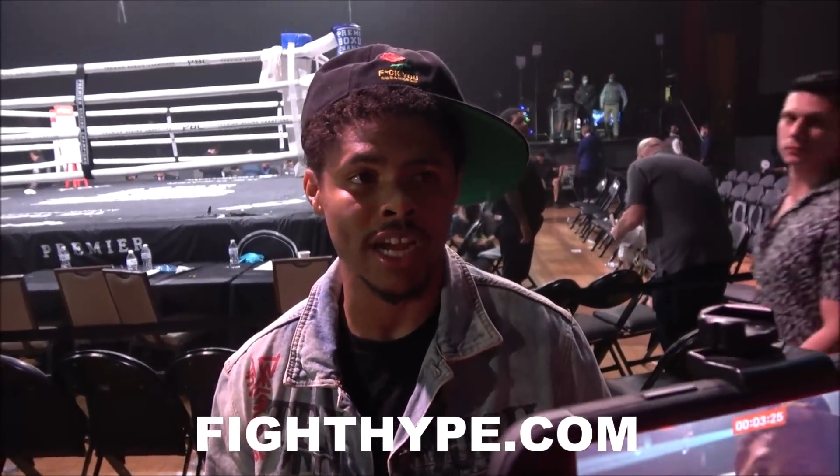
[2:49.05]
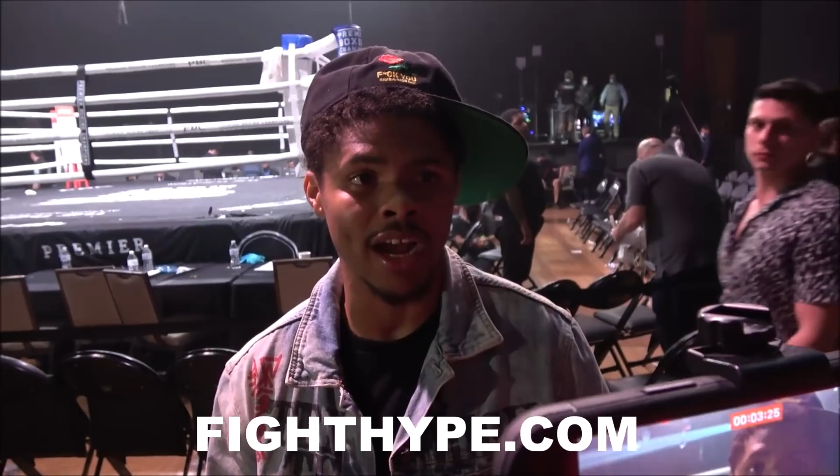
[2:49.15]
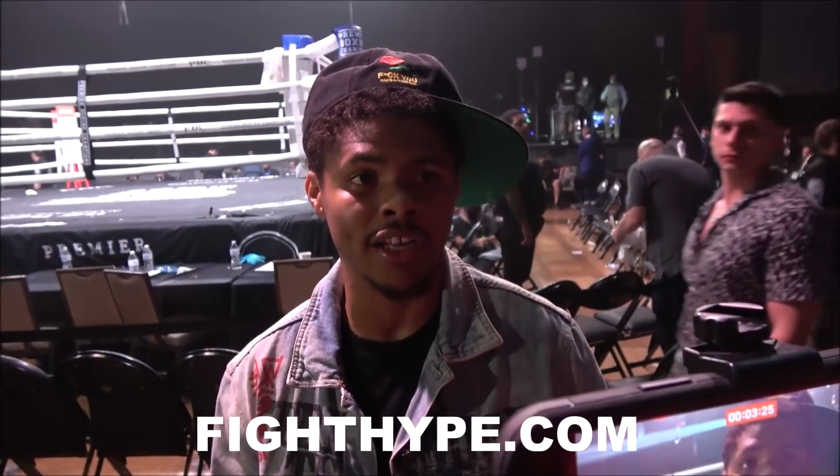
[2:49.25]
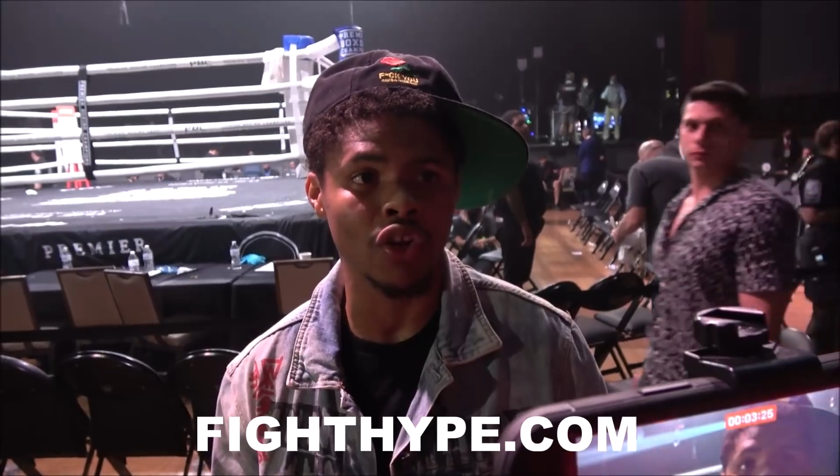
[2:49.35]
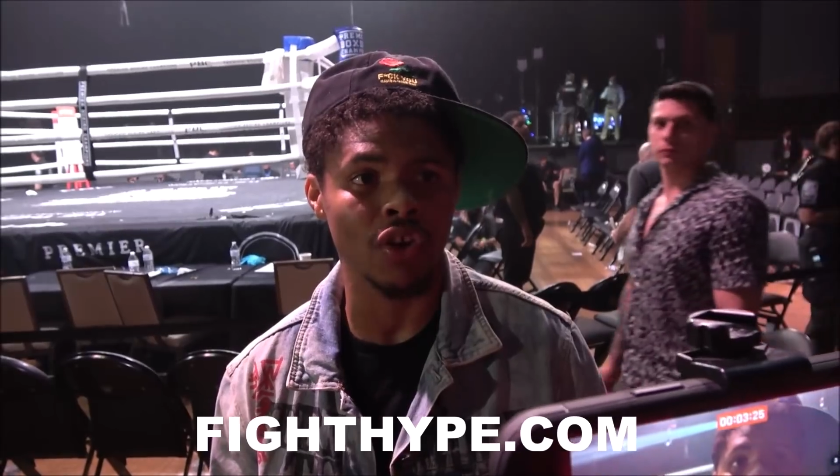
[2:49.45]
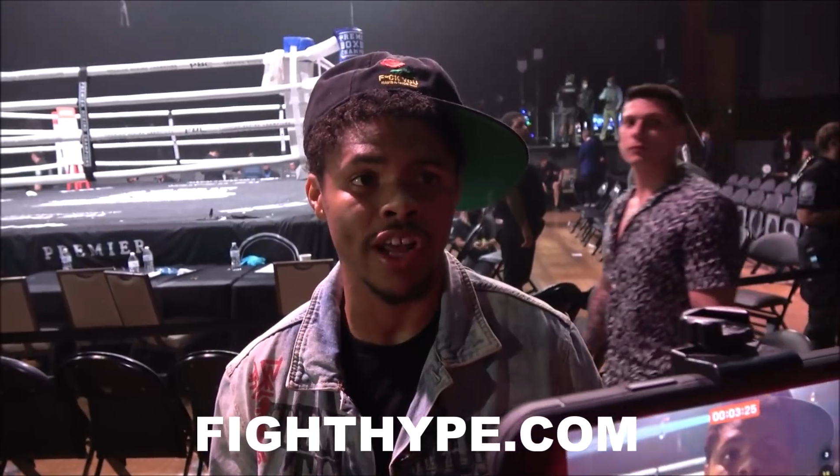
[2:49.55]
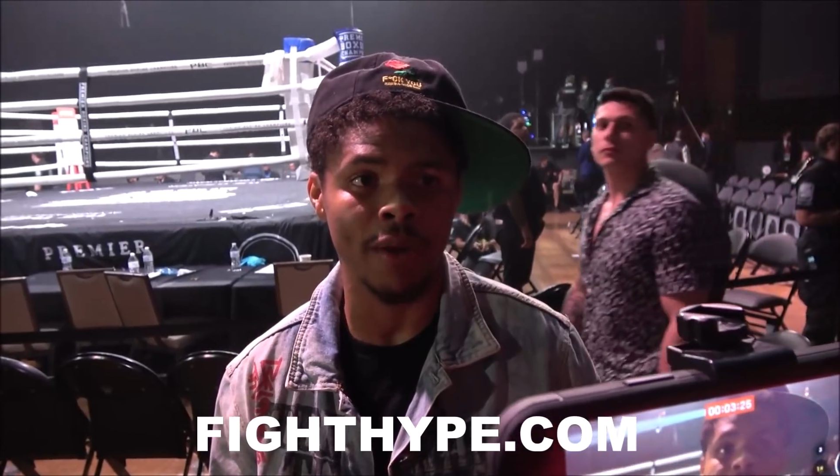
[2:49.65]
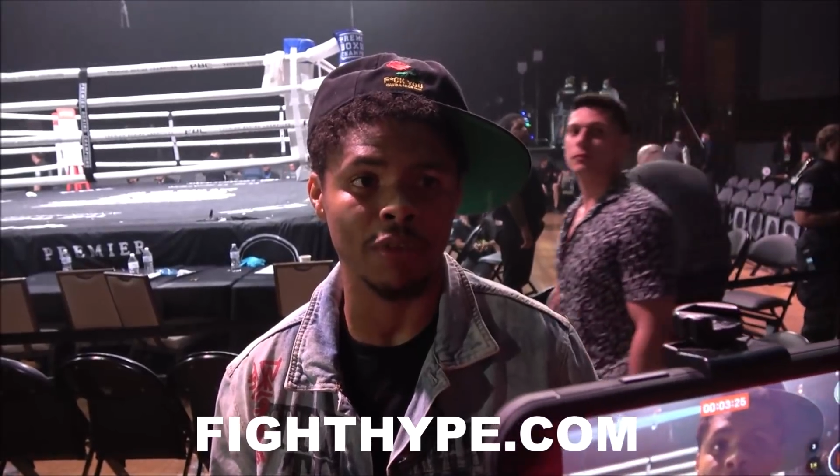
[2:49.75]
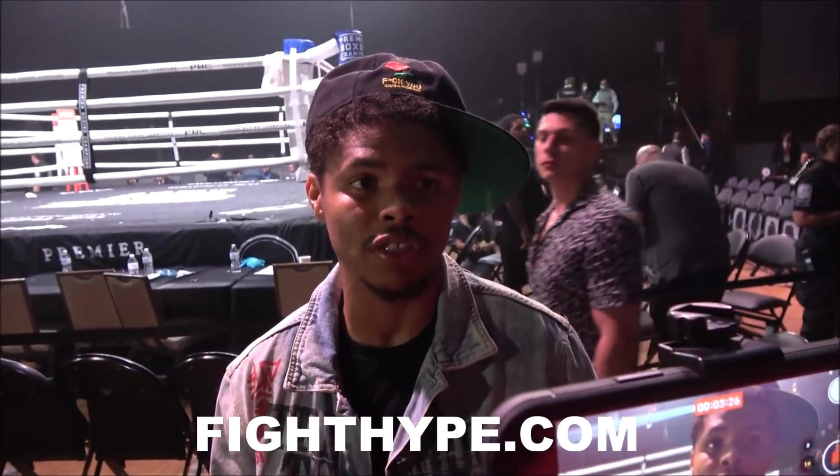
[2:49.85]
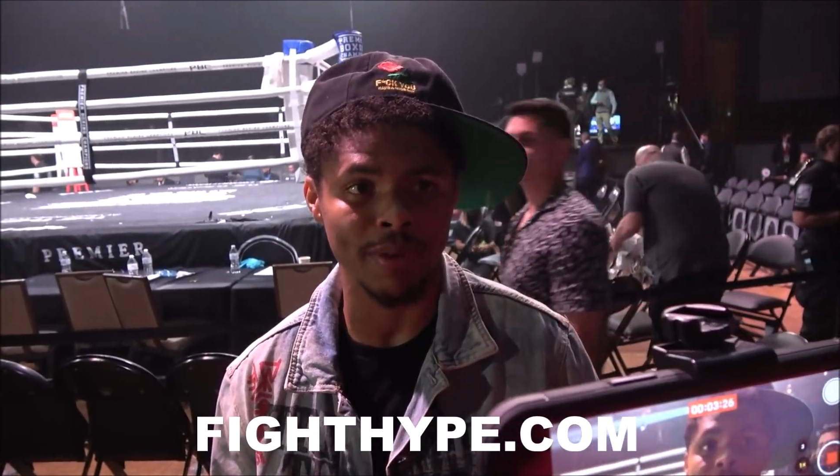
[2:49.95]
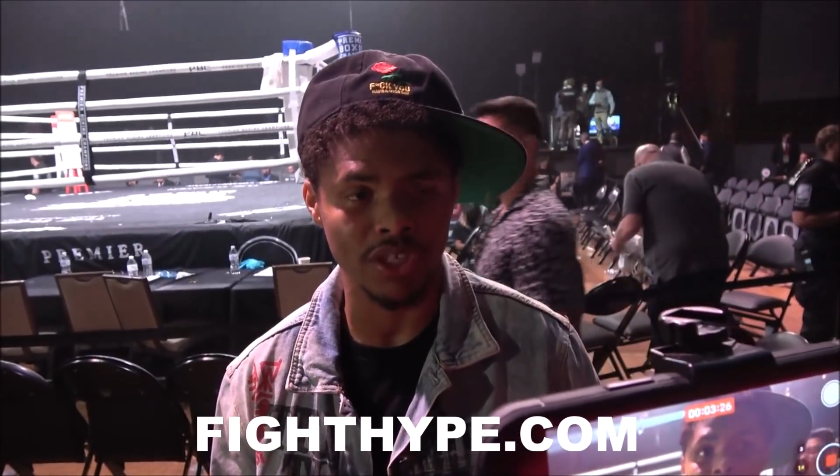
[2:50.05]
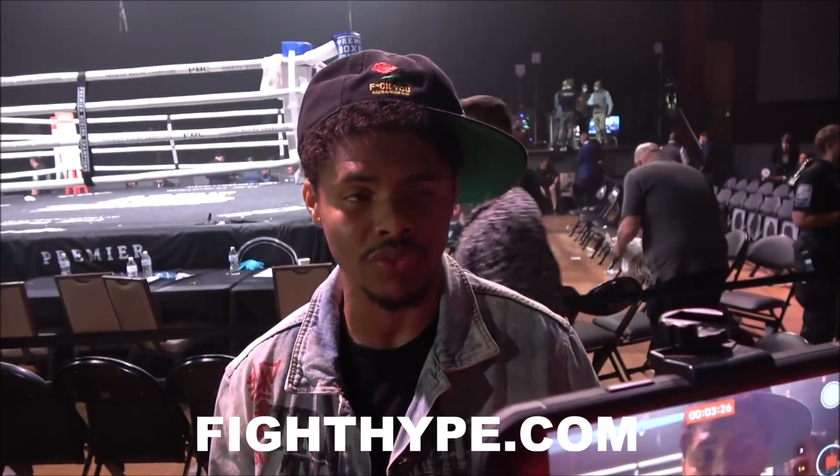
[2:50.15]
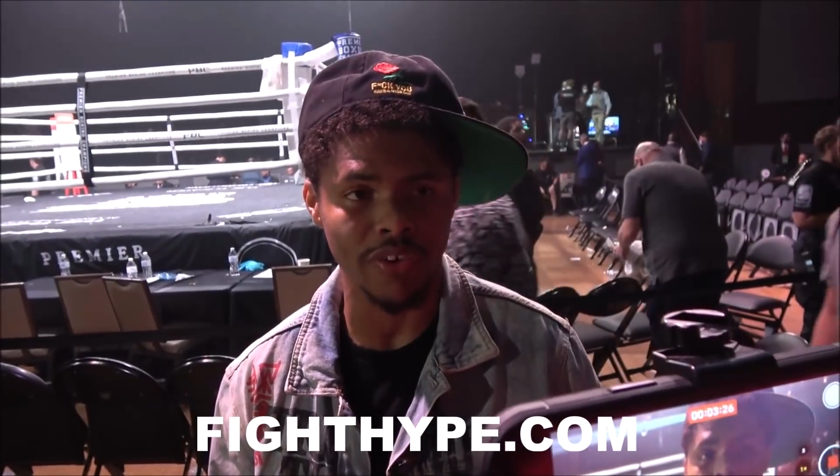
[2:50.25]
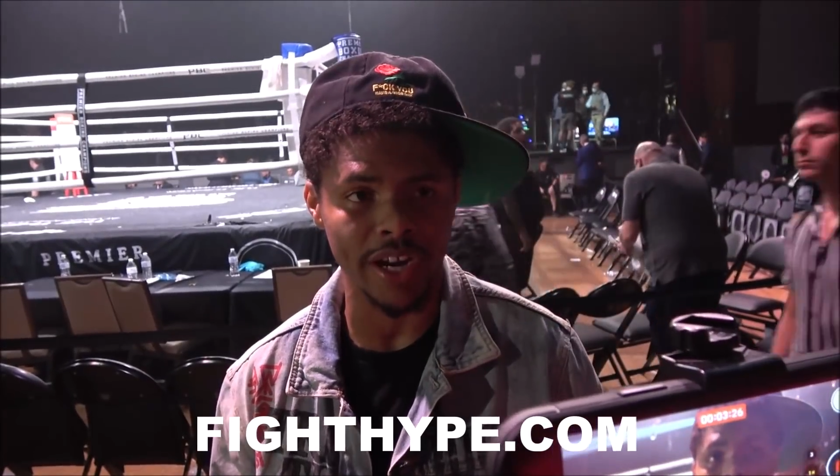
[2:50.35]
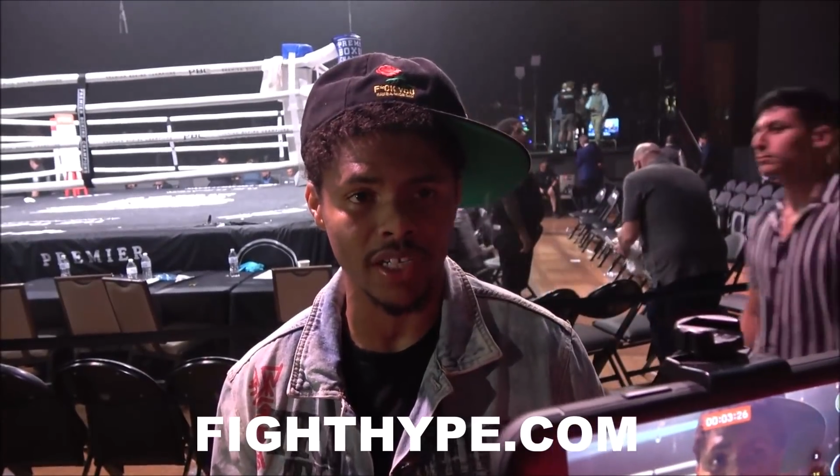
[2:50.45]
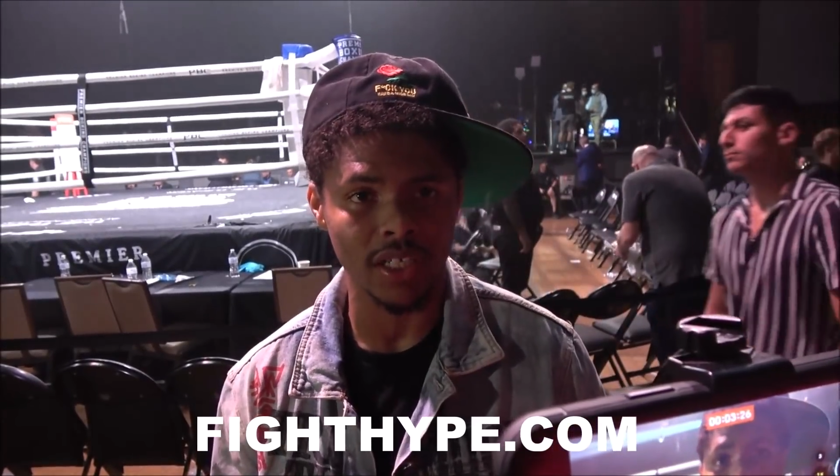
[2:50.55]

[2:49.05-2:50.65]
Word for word: Like, I know that I'm a special fighter.